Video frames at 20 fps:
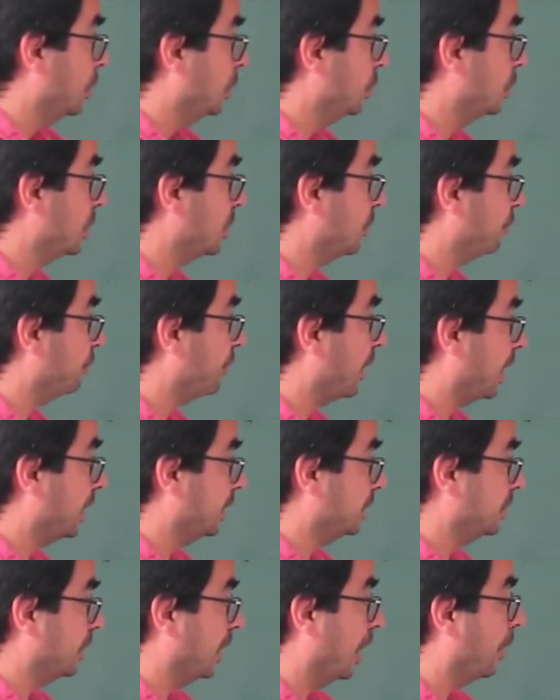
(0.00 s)
you can
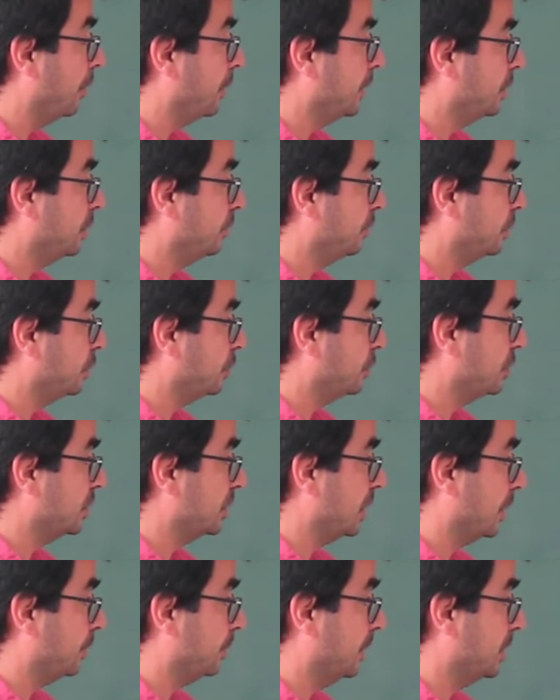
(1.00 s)
find how many revolutions
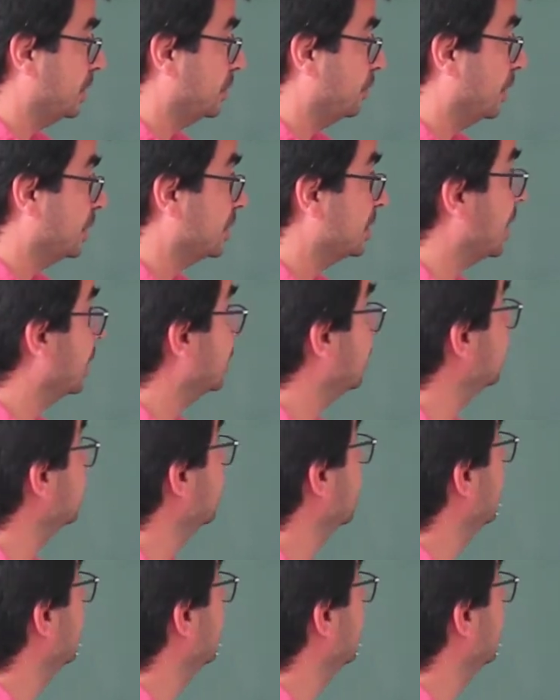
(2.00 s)
take place in 1 second.